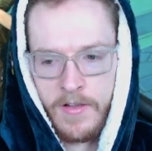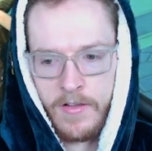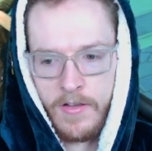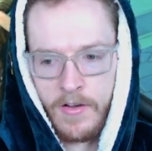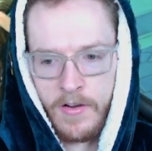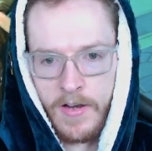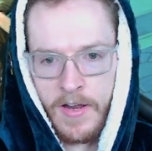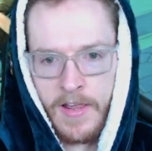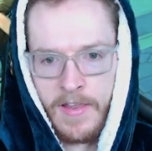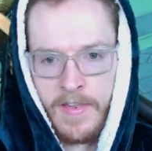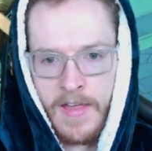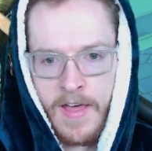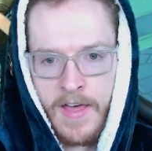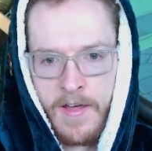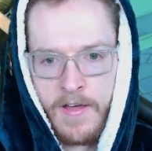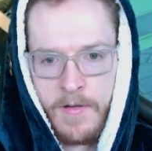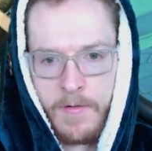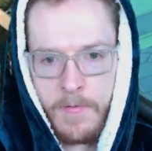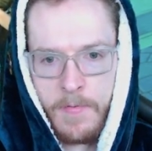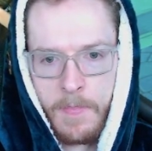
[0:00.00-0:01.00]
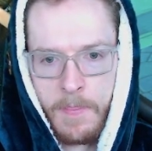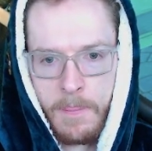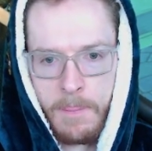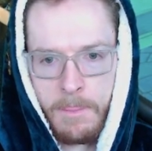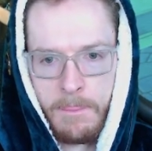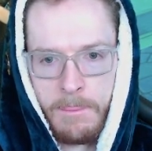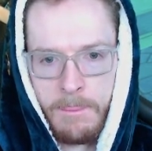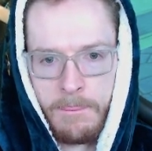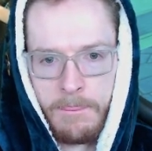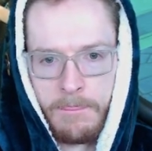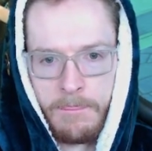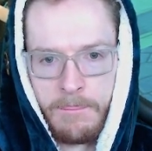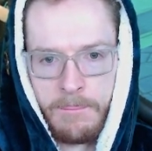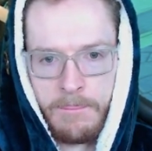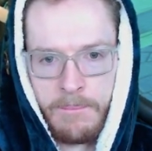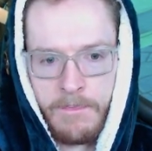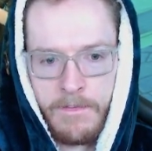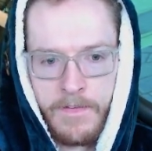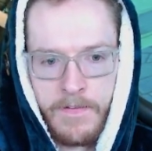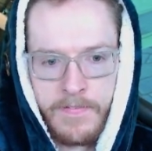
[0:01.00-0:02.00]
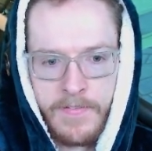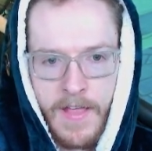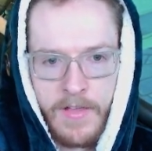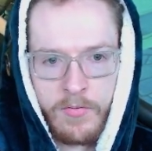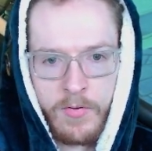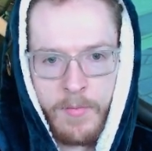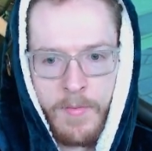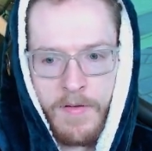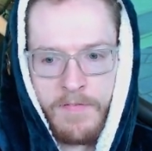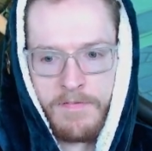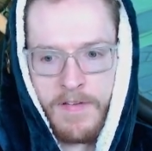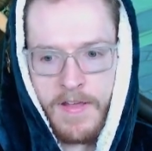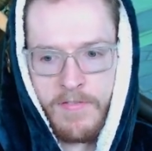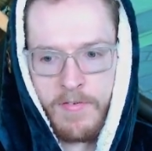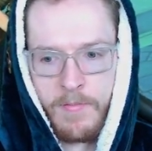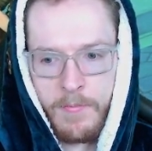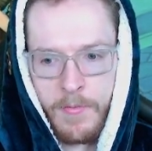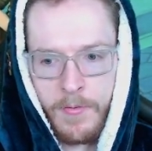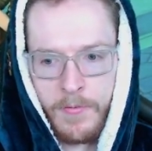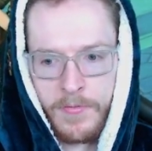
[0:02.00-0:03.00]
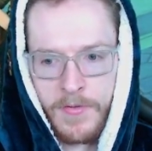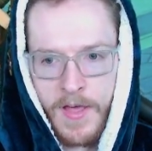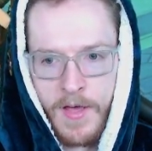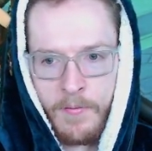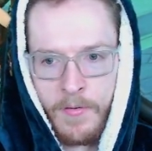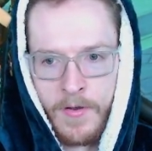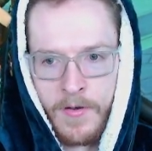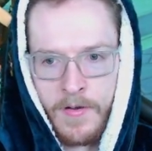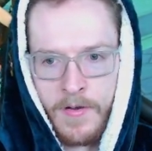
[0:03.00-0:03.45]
I'm going to hit that. That's one of my favorite moves, that one.